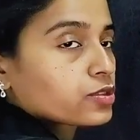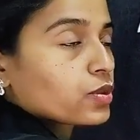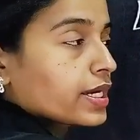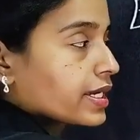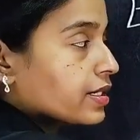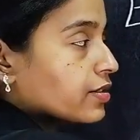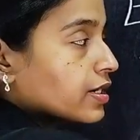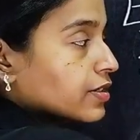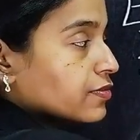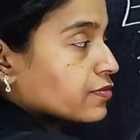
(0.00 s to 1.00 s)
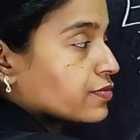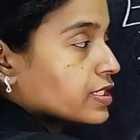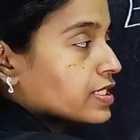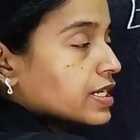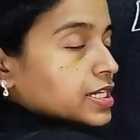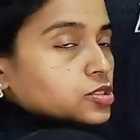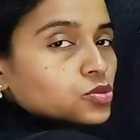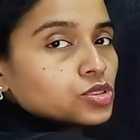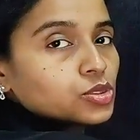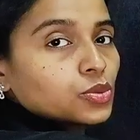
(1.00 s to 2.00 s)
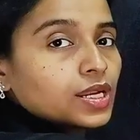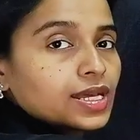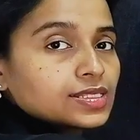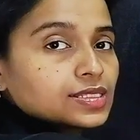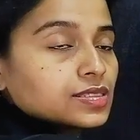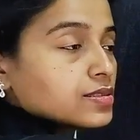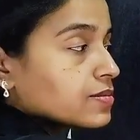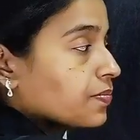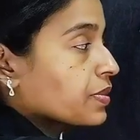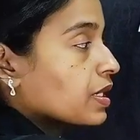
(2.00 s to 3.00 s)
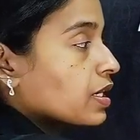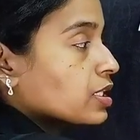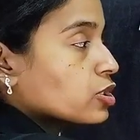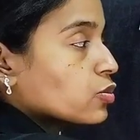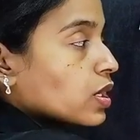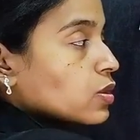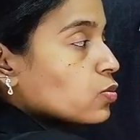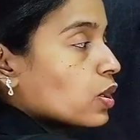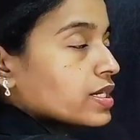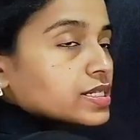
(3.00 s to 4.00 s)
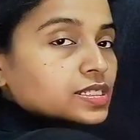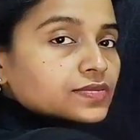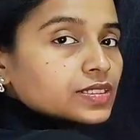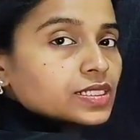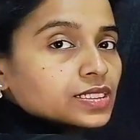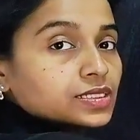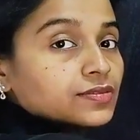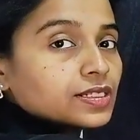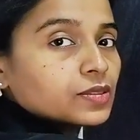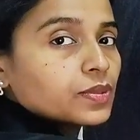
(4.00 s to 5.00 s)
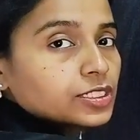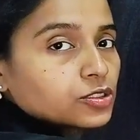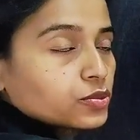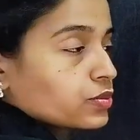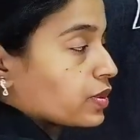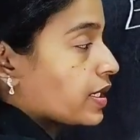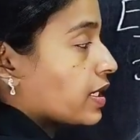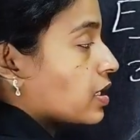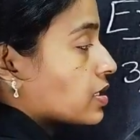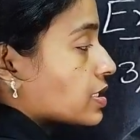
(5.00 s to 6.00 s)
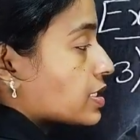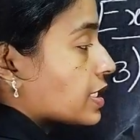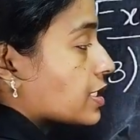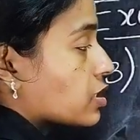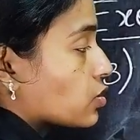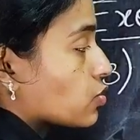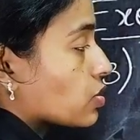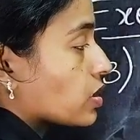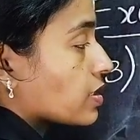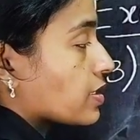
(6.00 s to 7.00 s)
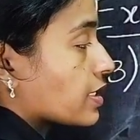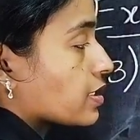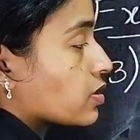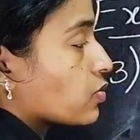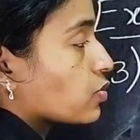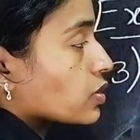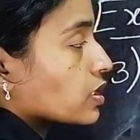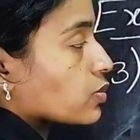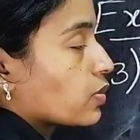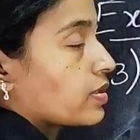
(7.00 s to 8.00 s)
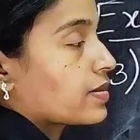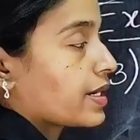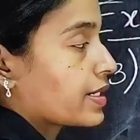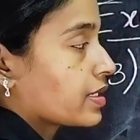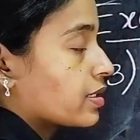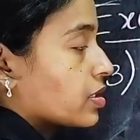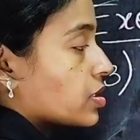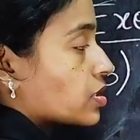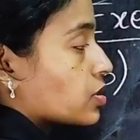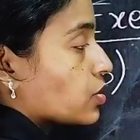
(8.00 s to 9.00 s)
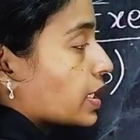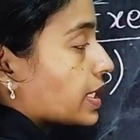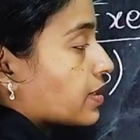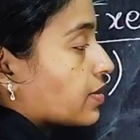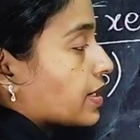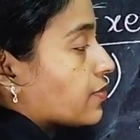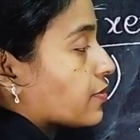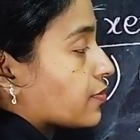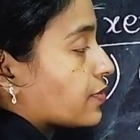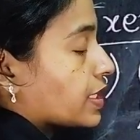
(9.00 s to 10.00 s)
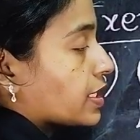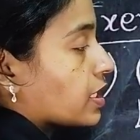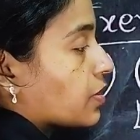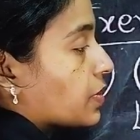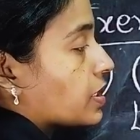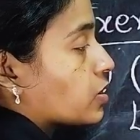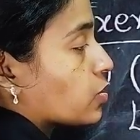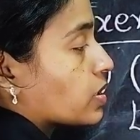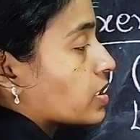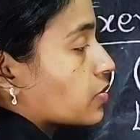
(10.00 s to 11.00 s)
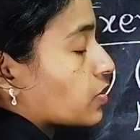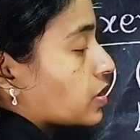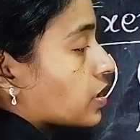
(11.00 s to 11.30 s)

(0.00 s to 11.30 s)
So I can write 15 and 21 as it is. 12 only will get divided by 2. Okay, 6 twos are 12, right? So I can write 15 comma 21.